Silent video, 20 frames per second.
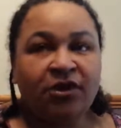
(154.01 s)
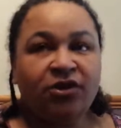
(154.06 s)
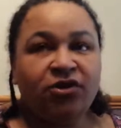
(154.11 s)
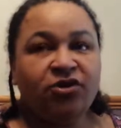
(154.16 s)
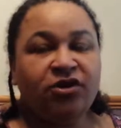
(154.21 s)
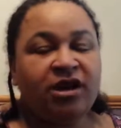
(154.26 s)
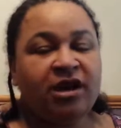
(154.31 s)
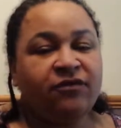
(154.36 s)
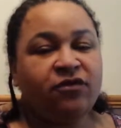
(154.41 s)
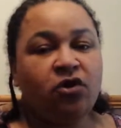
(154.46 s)

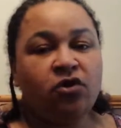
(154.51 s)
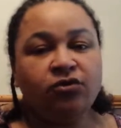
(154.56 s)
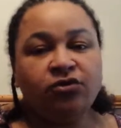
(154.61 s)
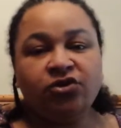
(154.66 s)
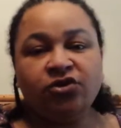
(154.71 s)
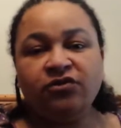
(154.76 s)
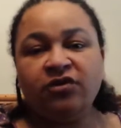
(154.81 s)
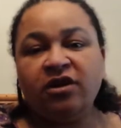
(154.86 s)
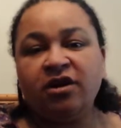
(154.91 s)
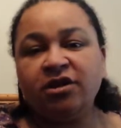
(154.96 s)
You can have an
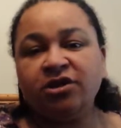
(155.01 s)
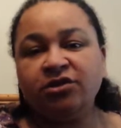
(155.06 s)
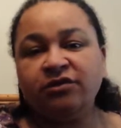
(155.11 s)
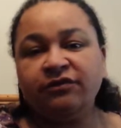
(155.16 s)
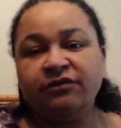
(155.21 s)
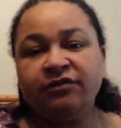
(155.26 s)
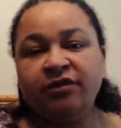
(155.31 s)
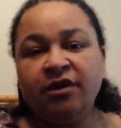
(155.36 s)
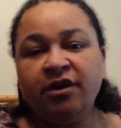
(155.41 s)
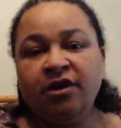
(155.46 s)
entourage
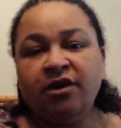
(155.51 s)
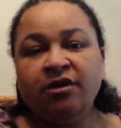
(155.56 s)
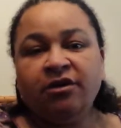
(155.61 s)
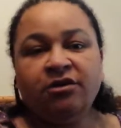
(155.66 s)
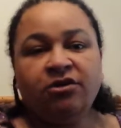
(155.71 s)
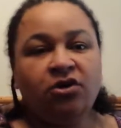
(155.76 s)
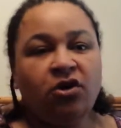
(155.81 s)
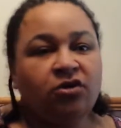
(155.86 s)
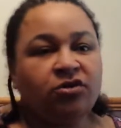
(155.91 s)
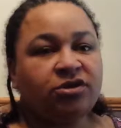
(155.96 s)
of
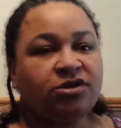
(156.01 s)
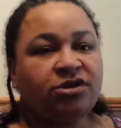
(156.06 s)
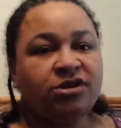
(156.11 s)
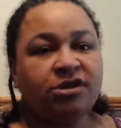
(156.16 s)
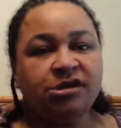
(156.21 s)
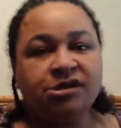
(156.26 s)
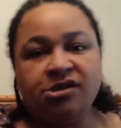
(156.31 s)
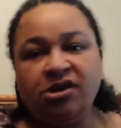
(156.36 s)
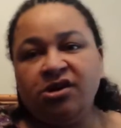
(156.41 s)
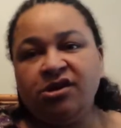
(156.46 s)

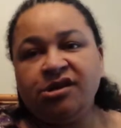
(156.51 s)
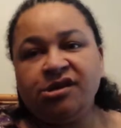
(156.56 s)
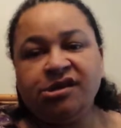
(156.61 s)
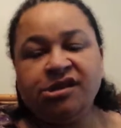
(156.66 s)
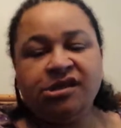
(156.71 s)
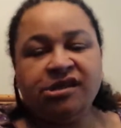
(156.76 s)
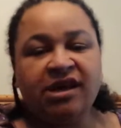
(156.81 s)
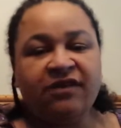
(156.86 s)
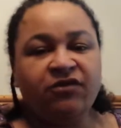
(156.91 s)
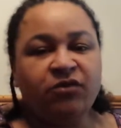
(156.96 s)
doctors,
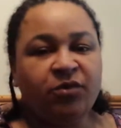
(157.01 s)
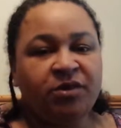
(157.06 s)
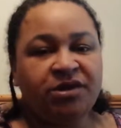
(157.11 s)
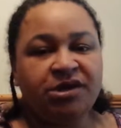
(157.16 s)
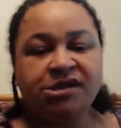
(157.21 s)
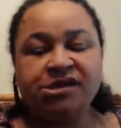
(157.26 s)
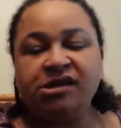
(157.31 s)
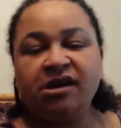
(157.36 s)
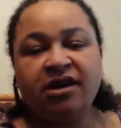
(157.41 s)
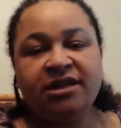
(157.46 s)
nurses, everyone
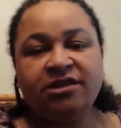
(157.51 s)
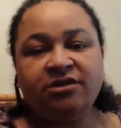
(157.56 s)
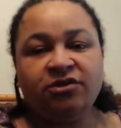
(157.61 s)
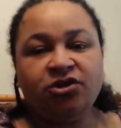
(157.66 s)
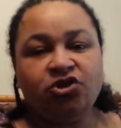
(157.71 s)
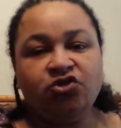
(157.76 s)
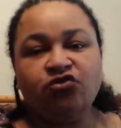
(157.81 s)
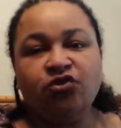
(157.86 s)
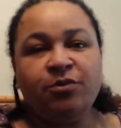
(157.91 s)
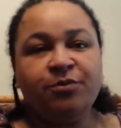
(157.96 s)
deciding,
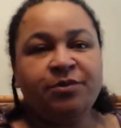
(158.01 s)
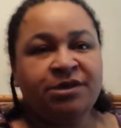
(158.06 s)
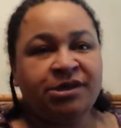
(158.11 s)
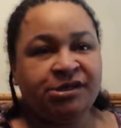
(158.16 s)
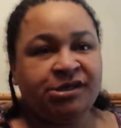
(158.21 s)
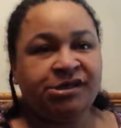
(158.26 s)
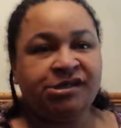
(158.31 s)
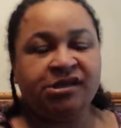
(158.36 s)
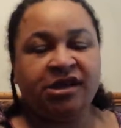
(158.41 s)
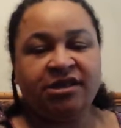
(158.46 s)
the
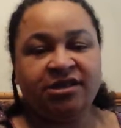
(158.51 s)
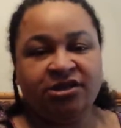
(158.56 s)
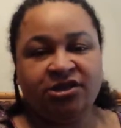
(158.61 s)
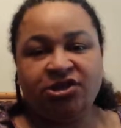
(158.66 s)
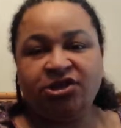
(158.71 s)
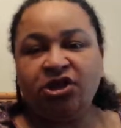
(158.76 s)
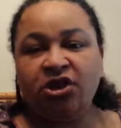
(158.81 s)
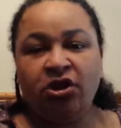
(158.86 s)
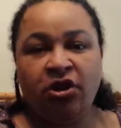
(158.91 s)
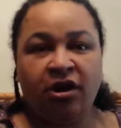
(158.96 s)
chiropodist deciding
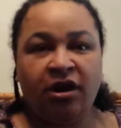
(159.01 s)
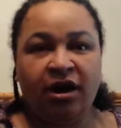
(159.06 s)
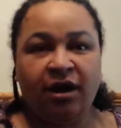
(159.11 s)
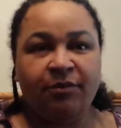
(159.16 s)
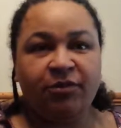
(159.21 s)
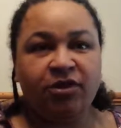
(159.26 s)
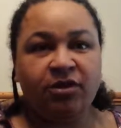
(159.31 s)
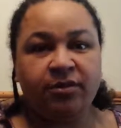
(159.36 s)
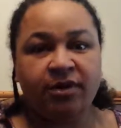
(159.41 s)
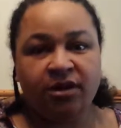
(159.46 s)
to turn
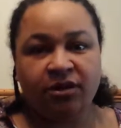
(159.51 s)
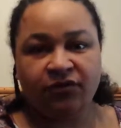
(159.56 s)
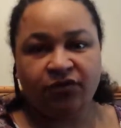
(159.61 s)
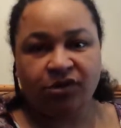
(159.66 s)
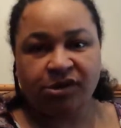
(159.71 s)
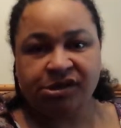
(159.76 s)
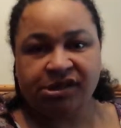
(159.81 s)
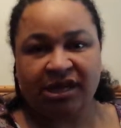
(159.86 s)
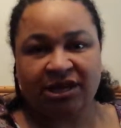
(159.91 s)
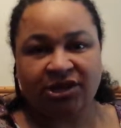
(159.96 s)
up in the middle of
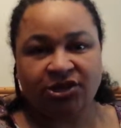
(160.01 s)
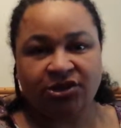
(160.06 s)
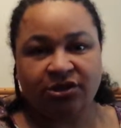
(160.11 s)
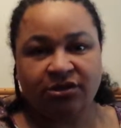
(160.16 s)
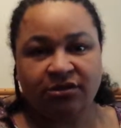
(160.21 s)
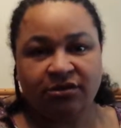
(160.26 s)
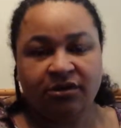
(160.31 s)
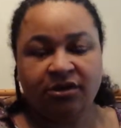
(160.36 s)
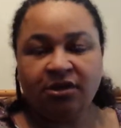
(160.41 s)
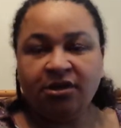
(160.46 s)
your
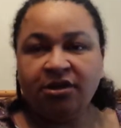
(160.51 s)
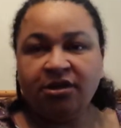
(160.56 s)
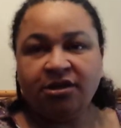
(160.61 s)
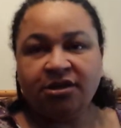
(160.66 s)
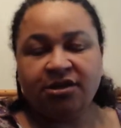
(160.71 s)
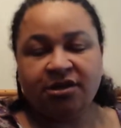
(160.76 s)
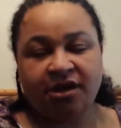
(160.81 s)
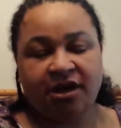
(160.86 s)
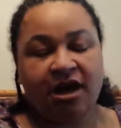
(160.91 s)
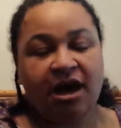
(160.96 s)
session
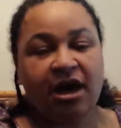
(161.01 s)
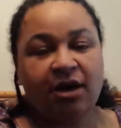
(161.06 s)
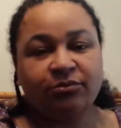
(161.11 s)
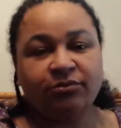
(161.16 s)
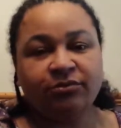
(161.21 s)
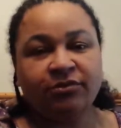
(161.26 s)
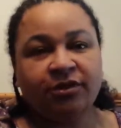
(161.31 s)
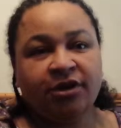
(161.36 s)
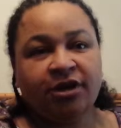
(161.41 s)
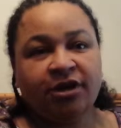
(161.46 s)
to
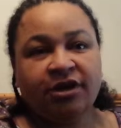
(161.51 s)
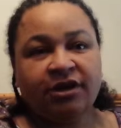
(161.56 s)
come